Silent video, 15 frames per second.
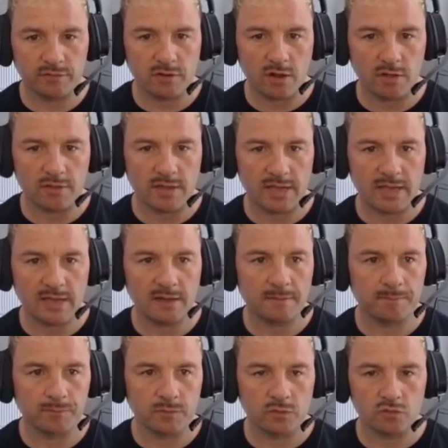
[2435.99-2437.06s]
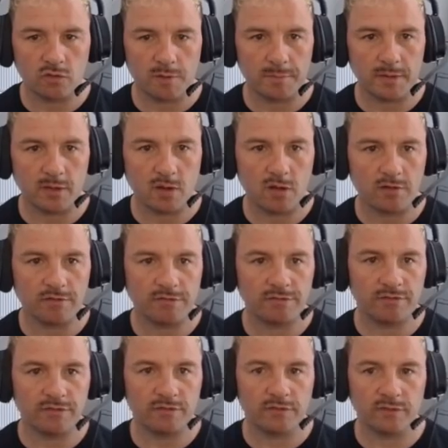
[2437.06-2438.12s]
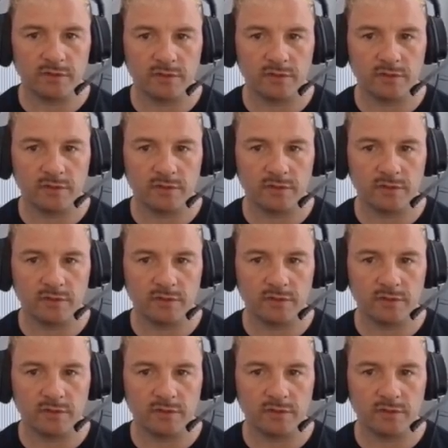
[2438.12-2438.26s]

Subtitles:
not there, dropping off